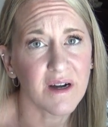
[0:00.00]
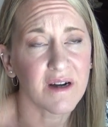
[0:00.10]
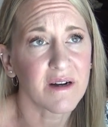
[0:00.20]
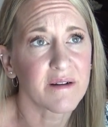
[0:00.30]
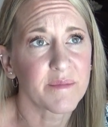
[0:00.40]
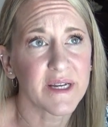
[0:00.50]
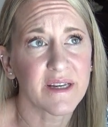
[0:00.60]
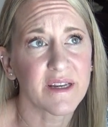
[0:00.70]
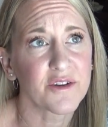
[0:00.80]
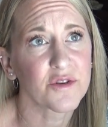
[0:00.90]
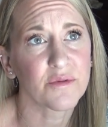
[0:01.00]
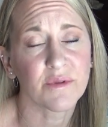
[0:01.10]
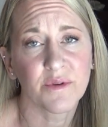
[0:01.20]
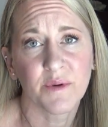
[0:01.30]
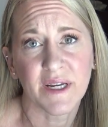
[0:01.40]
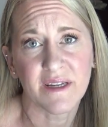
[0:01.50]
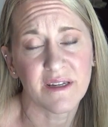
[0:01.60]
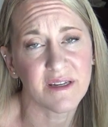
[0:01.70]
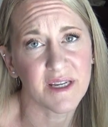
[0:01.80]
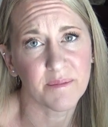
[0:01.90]
in a true
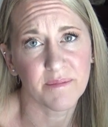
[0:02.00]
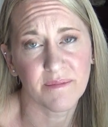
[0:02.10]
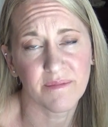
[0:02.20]
and deep